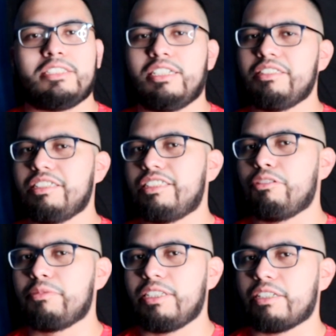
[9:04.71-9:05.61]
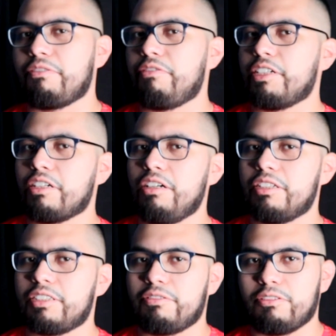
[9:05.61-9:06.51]
essentially it's almost like a free
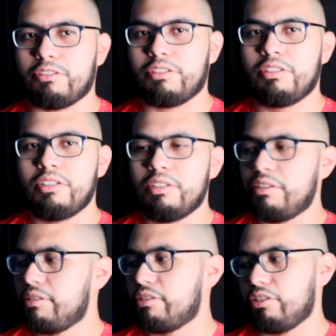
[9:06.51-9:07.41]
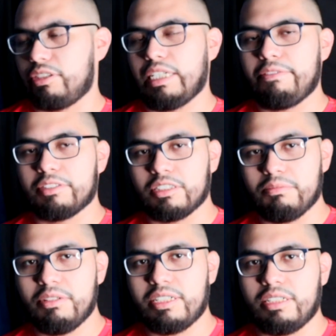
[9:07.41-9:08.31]
college for just saving
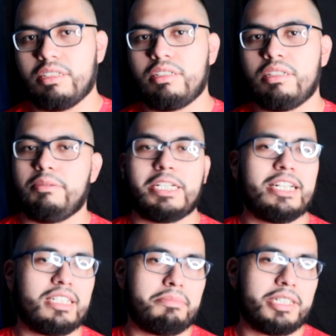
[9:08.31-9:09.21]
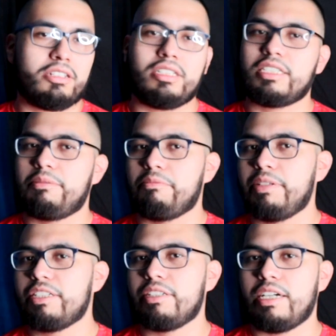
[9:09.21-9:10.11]
some money. And again, depending on the type of
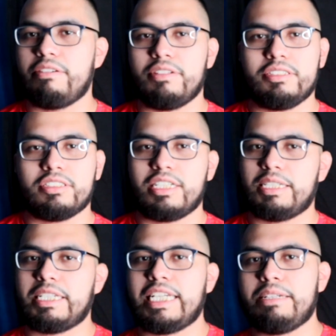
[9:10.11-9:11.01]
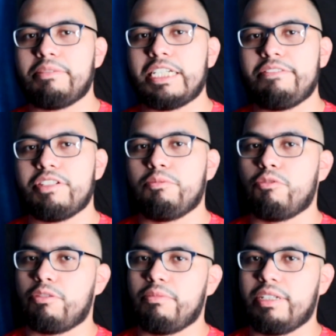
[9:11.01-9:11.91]
plan you have, it's just going to keep giving you
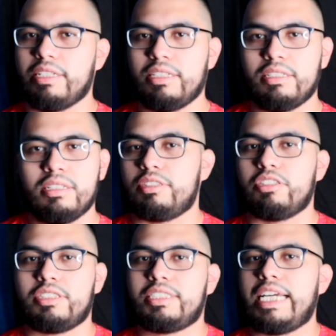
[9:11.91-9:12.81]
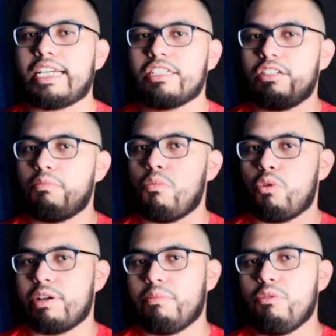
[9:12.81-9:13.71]
more money, so it's just stacking up
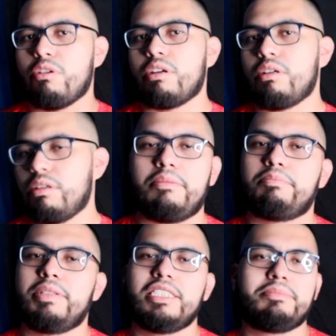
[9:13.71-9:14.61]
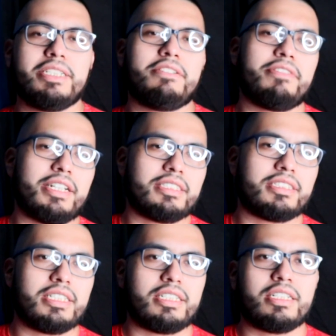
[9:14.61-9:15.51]
more and more. Now, please be
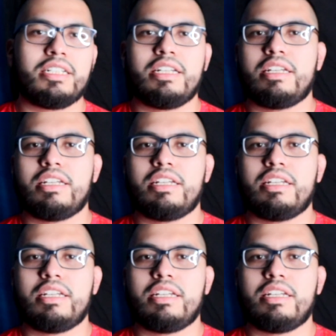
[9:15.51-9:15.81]
advised that